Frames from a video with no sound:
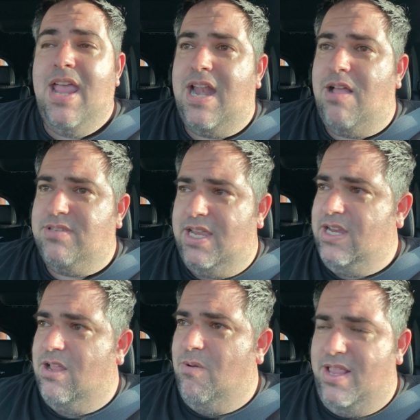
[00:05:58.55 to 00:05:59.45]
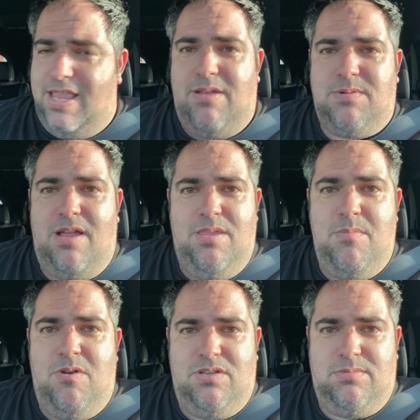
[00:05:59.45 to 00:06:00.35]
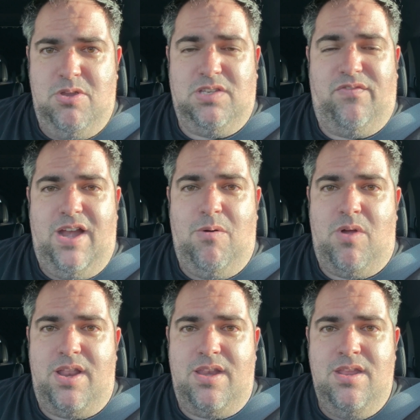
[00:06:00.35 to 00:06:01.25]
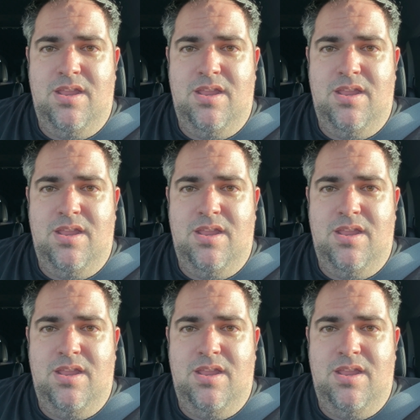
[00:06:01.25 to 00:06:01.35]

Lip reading: And I was like, you know what? That was probably the most fair one.